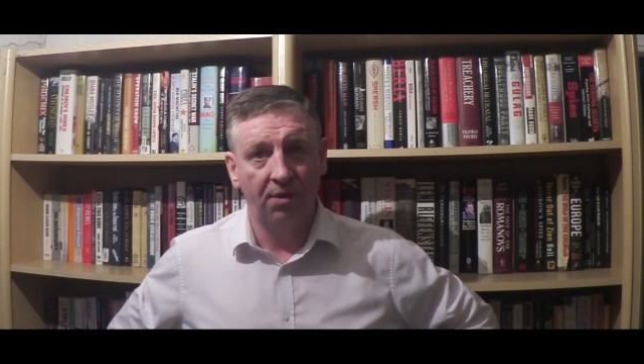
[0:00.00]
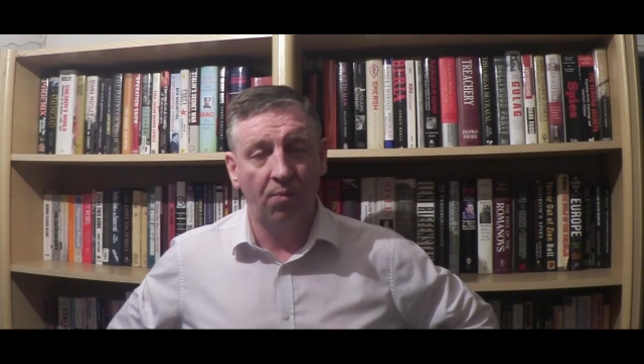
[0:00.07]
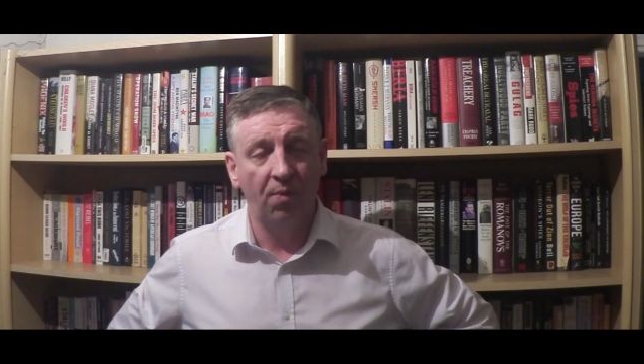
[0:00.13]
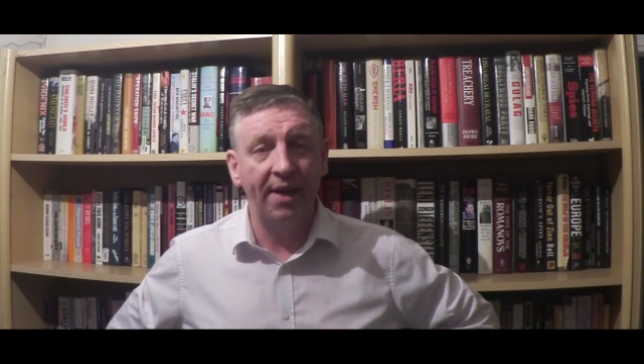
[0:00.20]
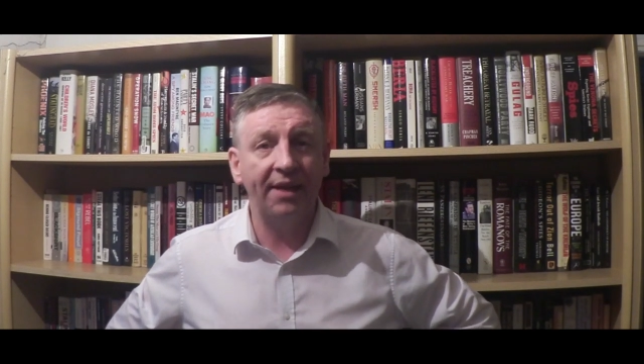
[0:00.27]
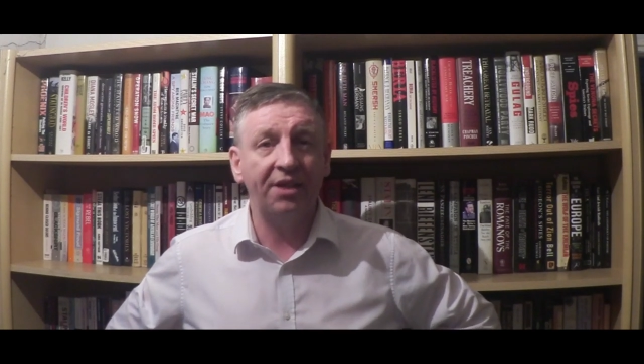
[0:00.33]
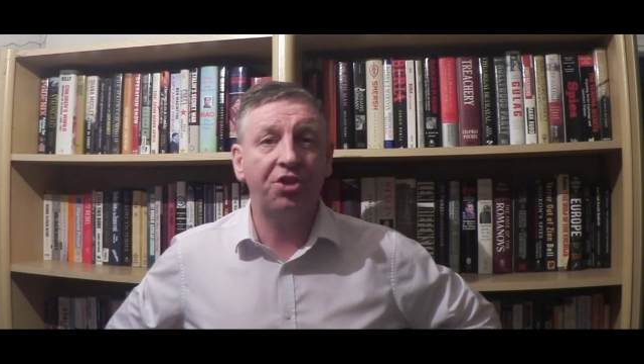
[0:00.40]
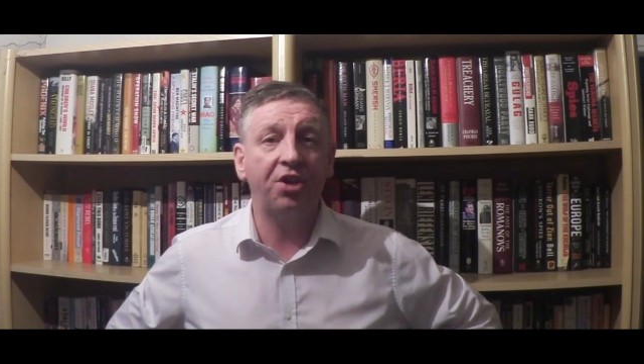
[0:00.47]

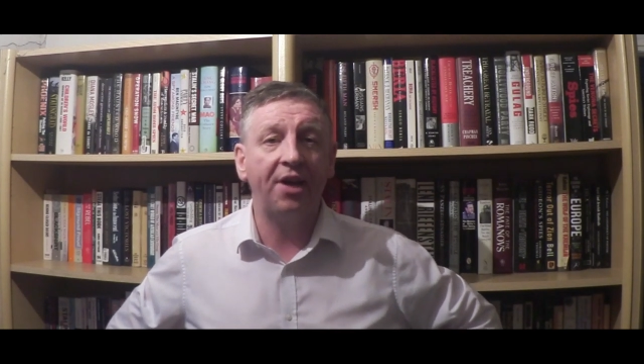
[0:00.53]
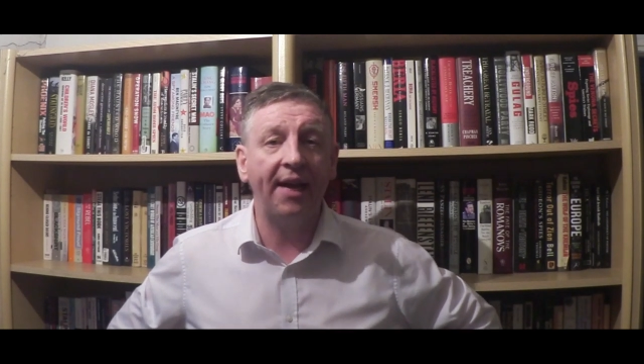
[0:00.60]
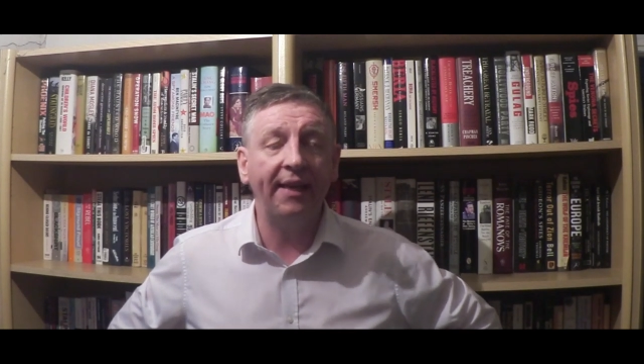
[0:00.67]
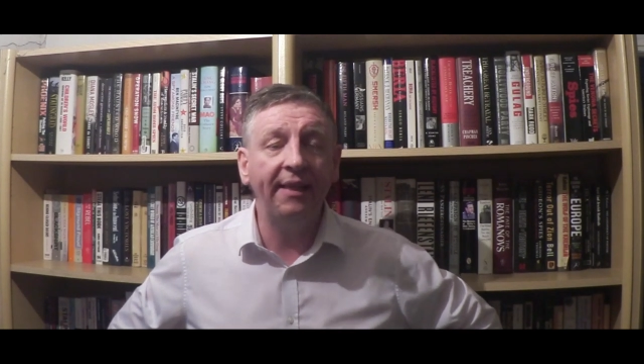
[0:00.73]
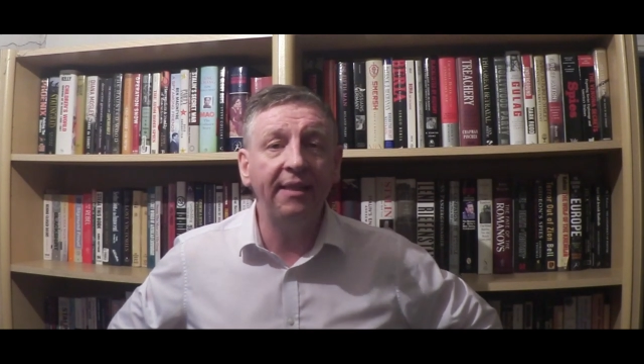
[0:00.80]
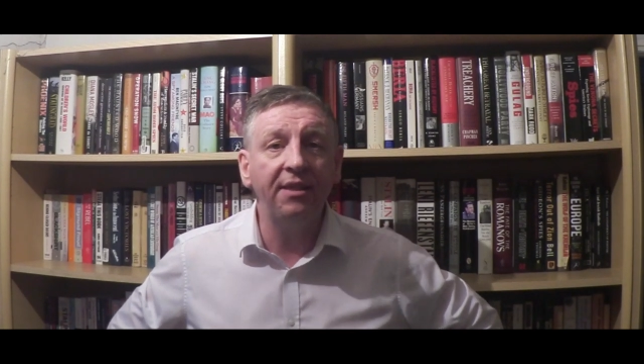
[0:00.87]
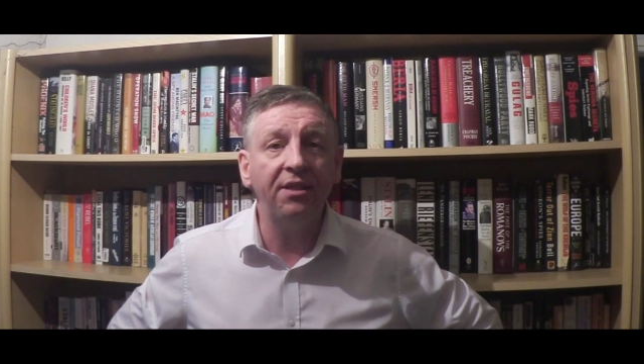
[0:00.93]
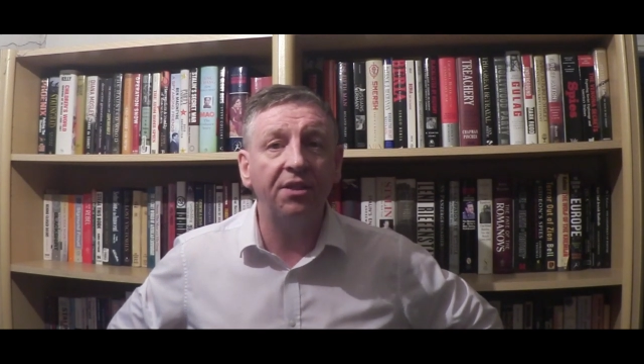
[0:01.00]
where
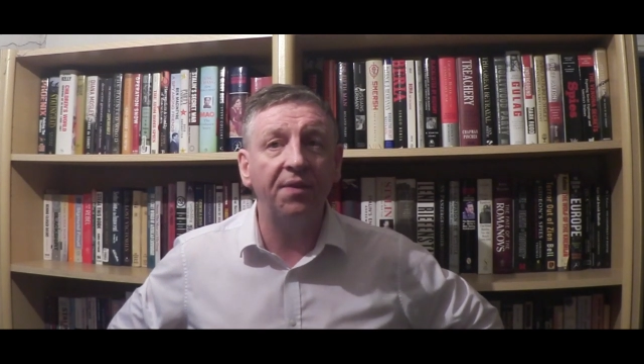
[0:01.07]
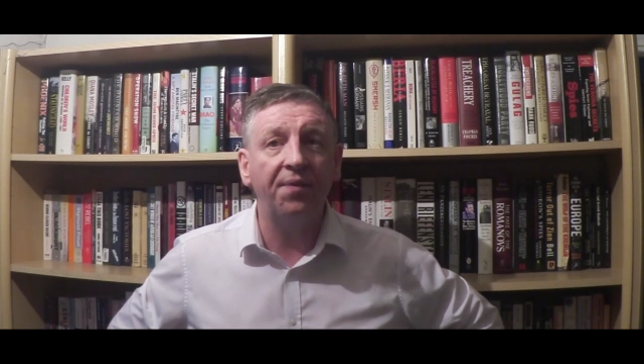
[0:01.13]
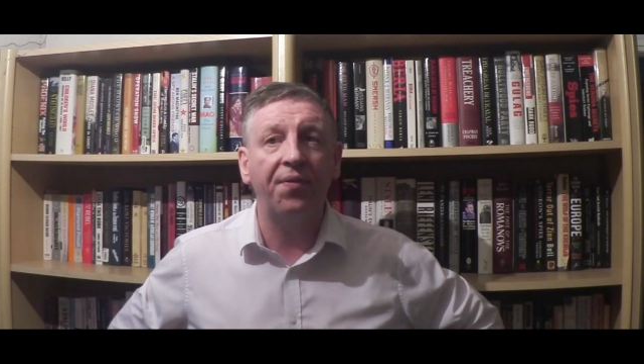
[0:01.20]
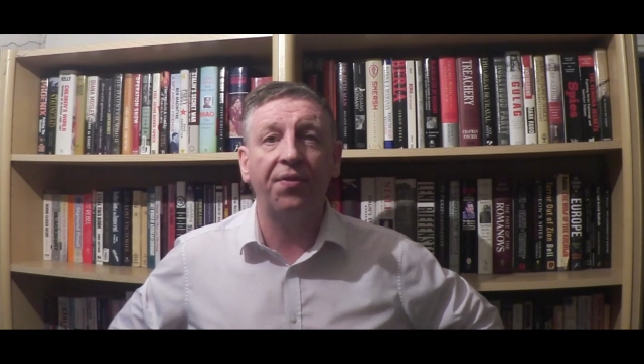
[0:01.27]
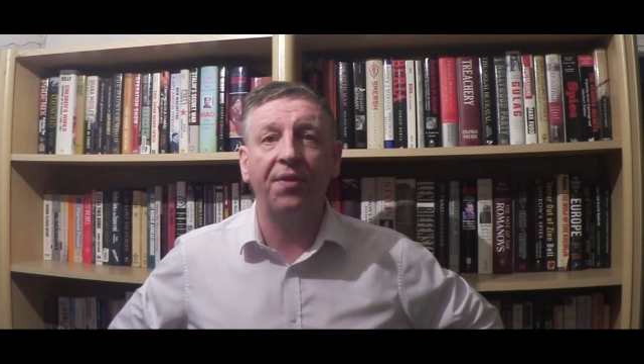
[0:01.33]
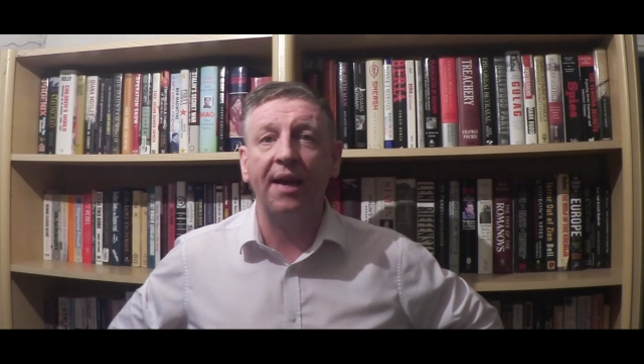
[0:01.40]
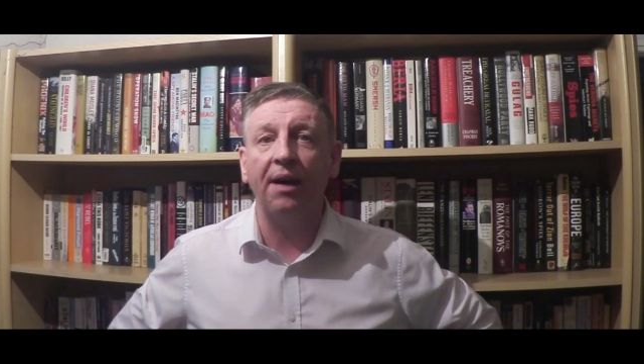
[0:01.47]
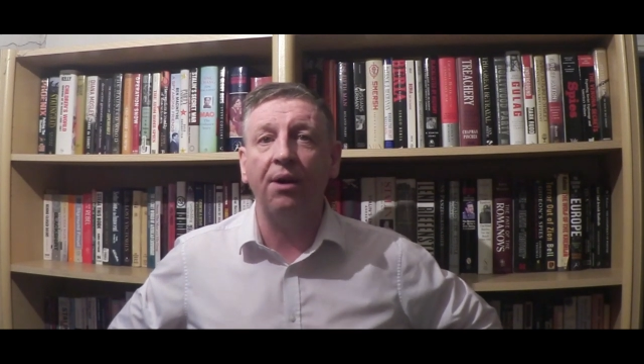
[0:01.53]
tens of
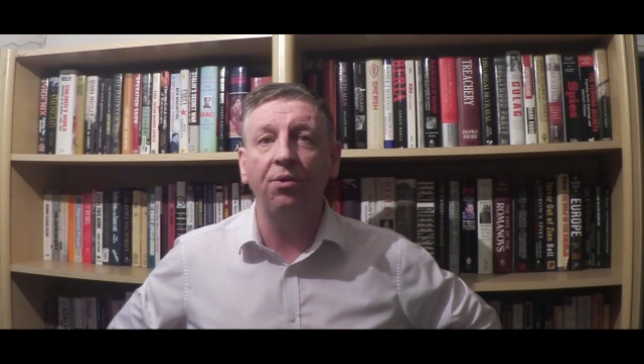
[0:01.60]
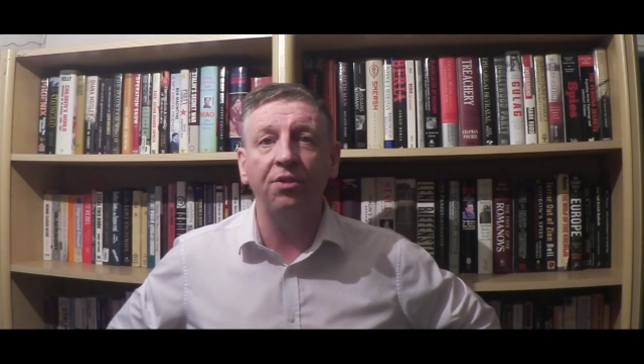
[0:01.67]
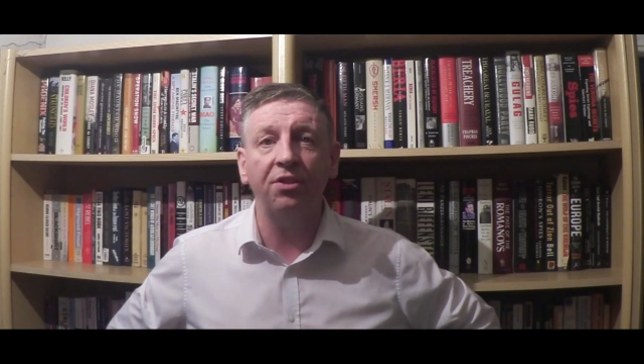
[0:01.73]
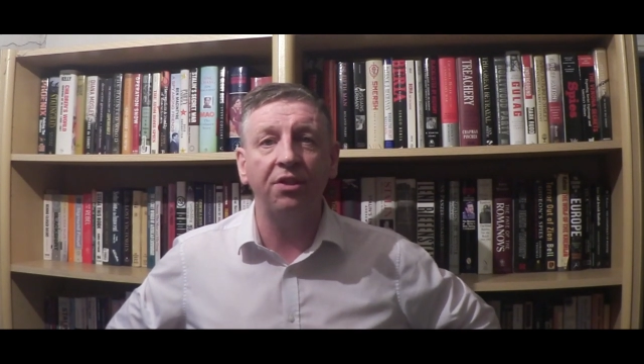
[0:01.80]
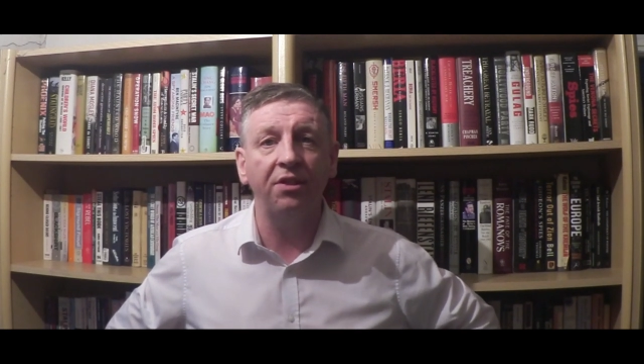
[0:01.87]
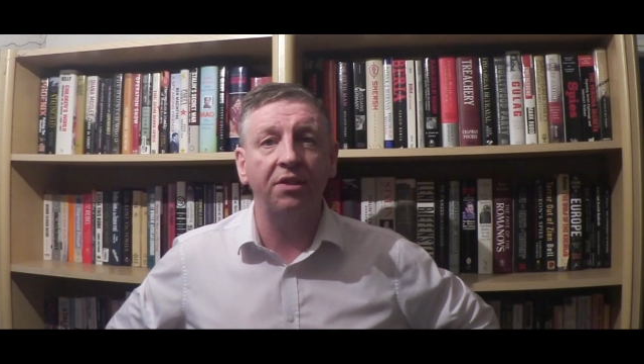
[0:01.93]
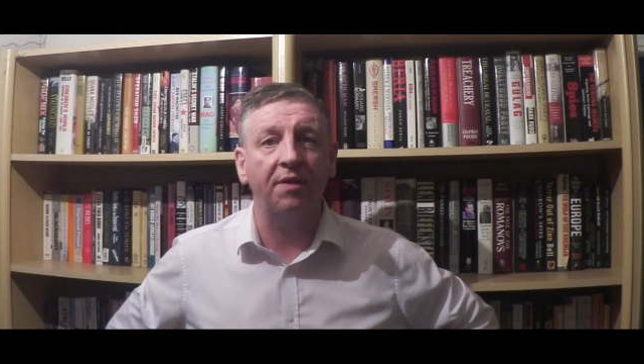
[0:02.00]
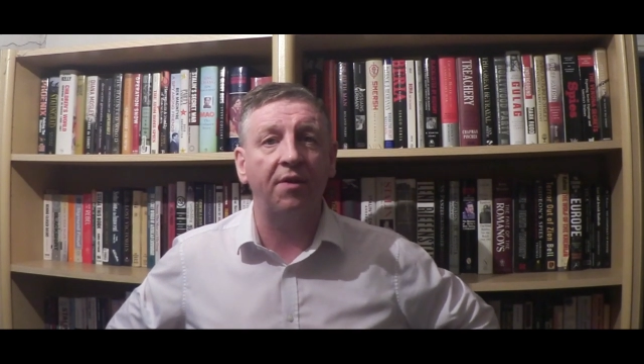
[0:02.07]

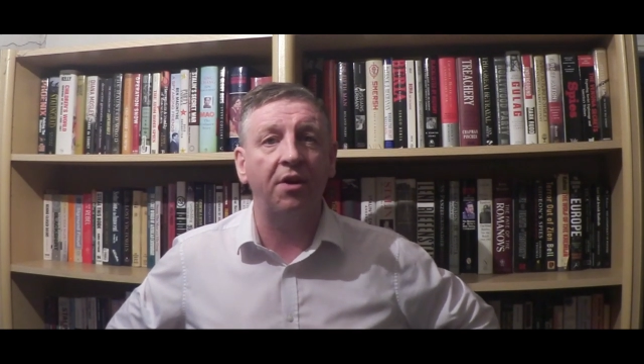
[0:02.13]
thousands of